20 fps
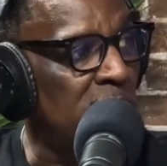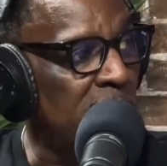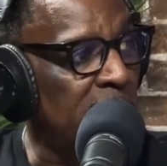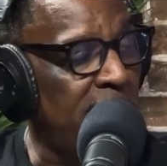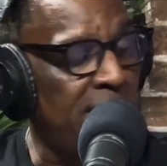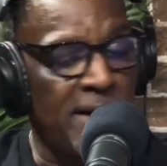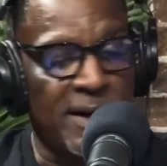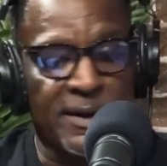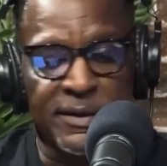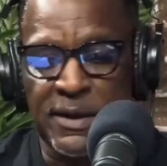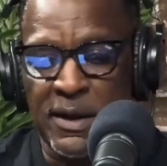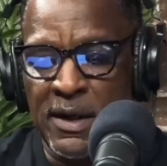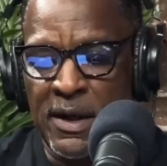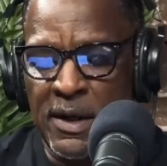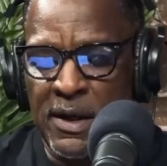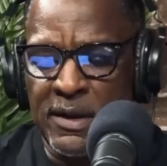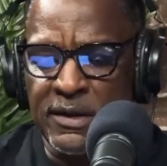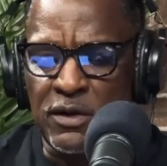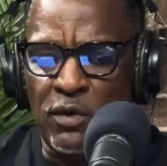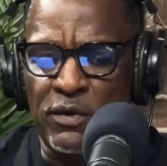And
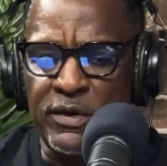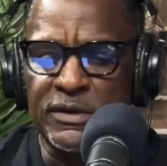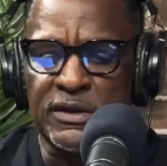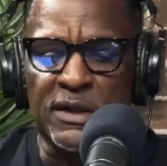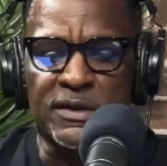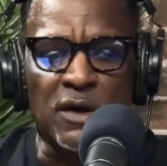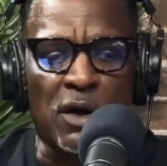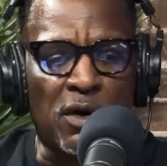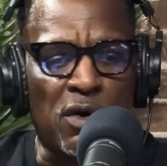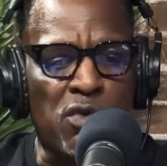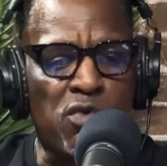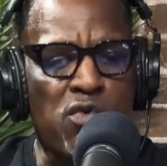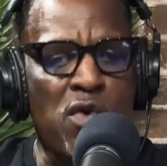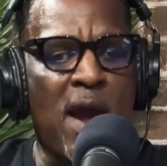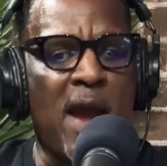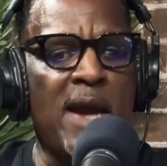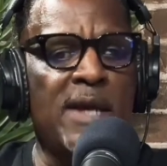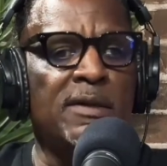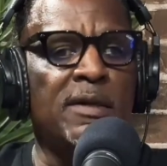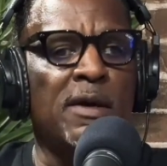so it's just a
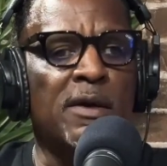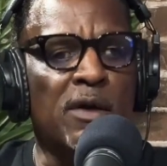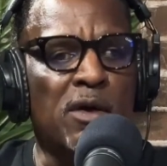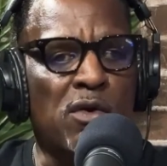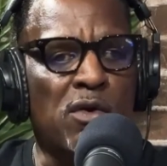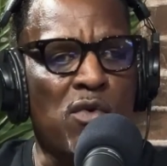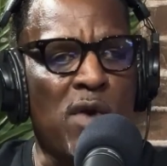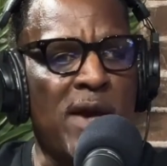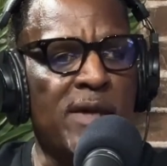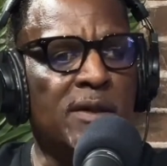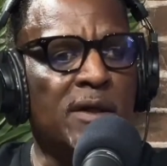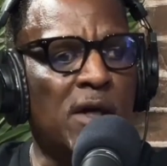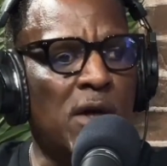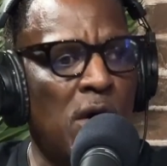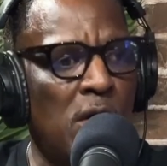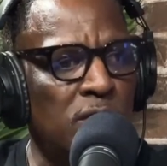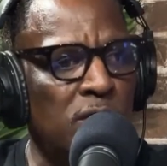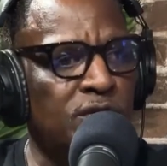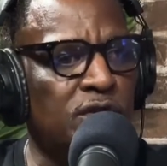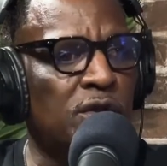great, great
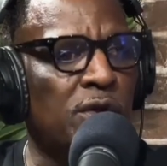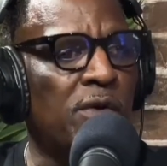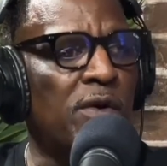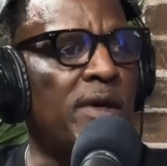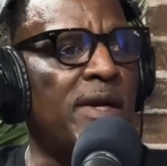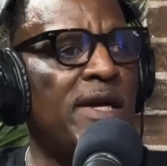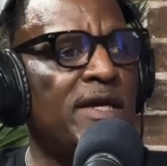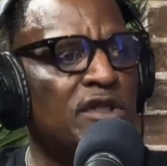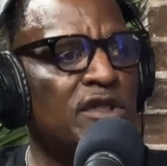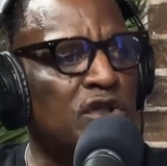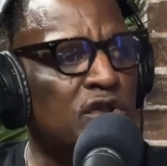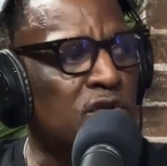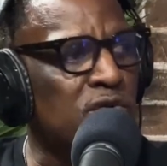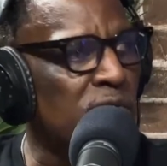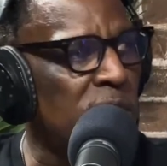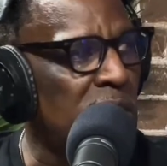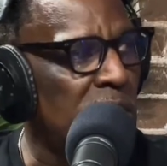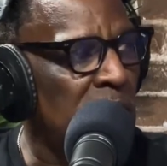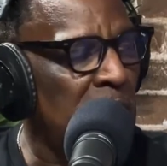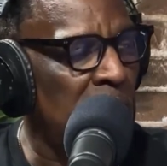culture, a
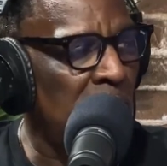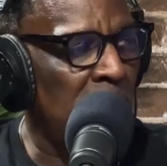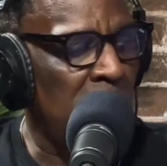history